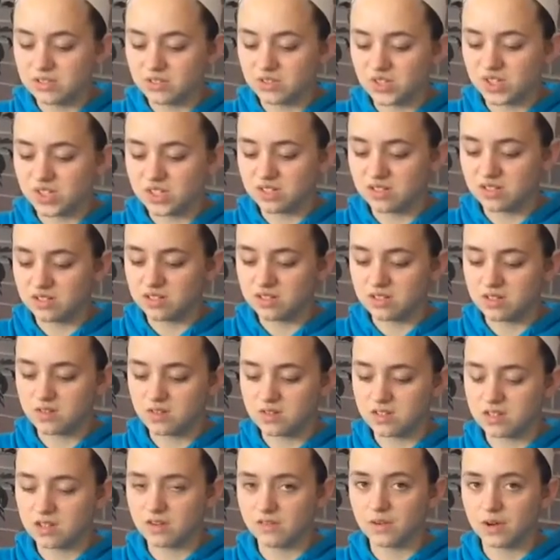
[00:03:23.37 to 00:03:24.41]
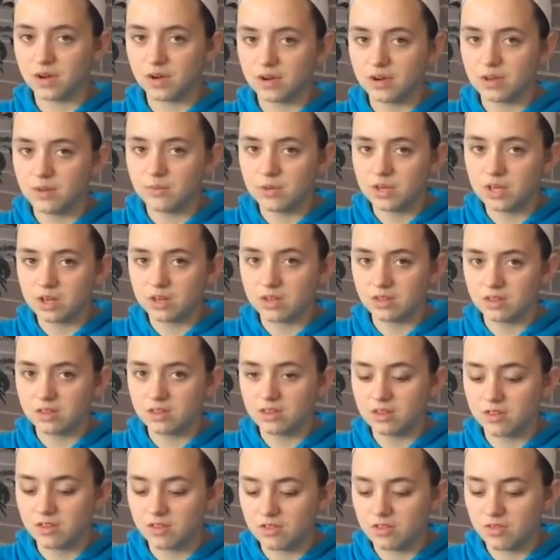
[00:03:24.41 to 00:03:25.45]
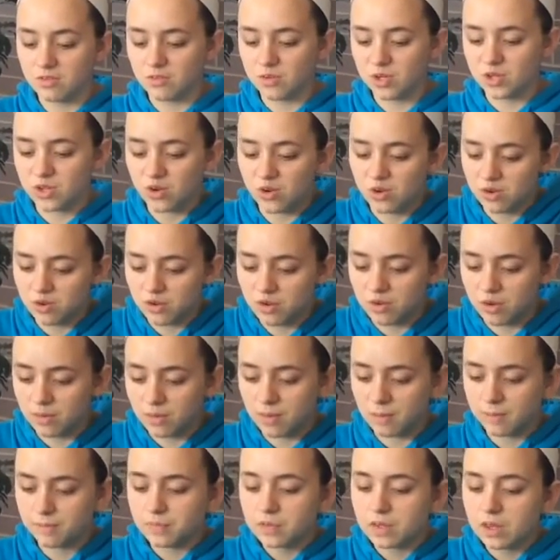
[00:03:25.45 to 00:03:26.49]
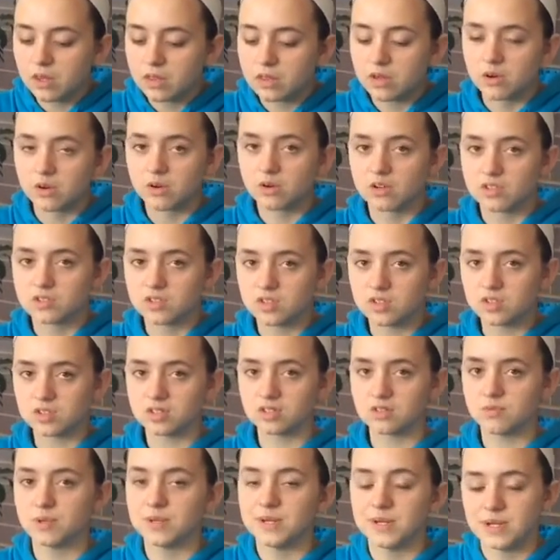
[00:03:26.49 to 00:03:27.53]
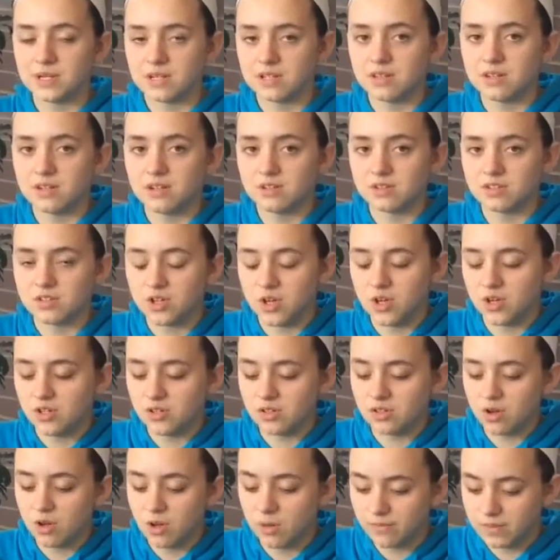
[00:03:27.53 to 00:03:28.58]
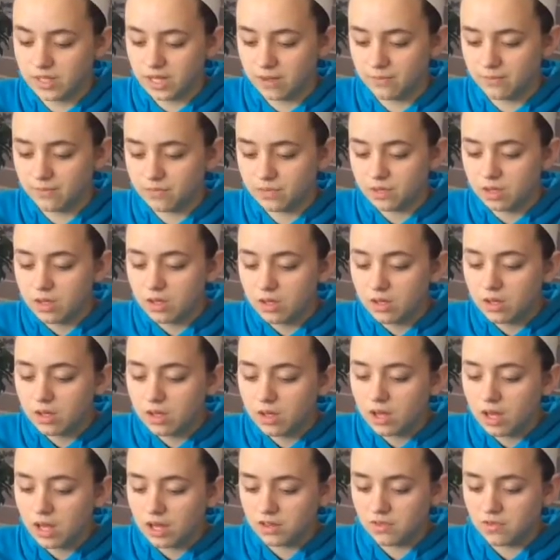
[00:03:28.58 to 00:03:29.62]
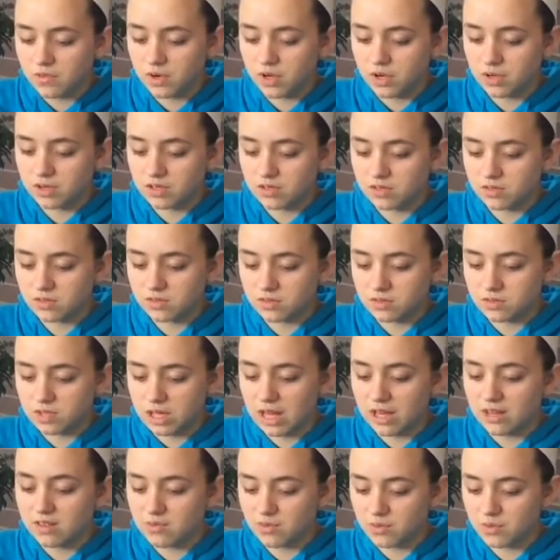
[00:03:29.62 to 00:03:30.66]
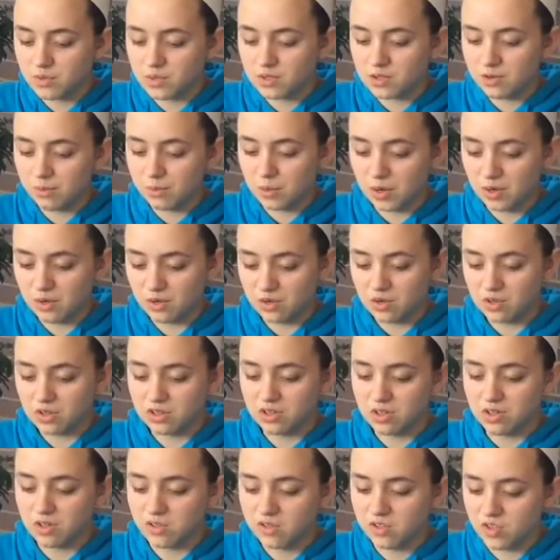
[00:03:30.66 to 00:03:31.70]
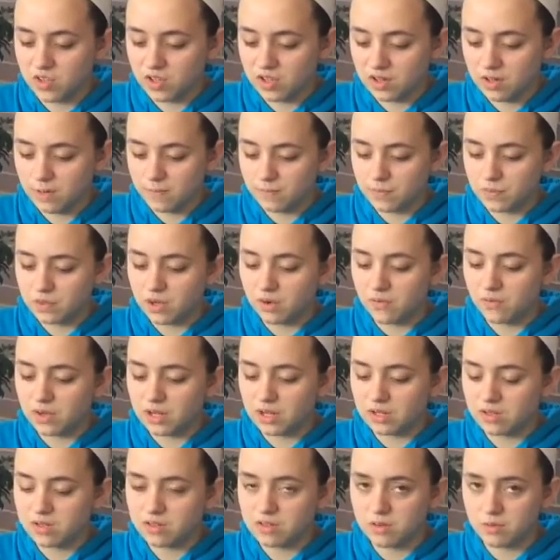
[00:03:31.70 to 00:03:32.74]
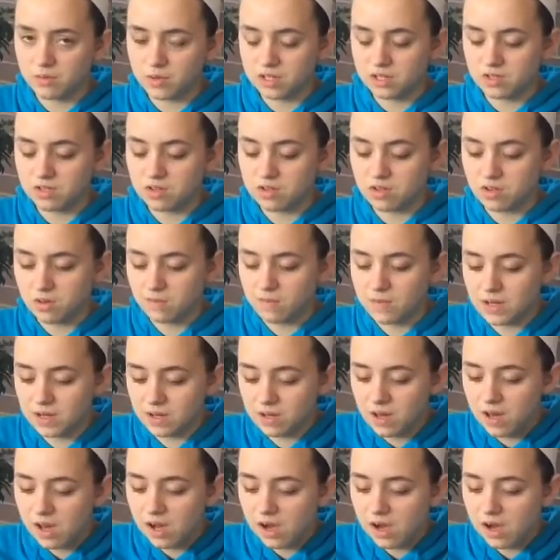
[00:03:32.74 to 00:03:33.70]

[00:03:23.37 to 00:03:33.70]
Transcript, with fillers: sources, the students have already begun to return to normal. Their horns are disappearing and they are starting to calm down. As far as, as for Mr. Barnacle and the lunch lady, their fate is still being determined,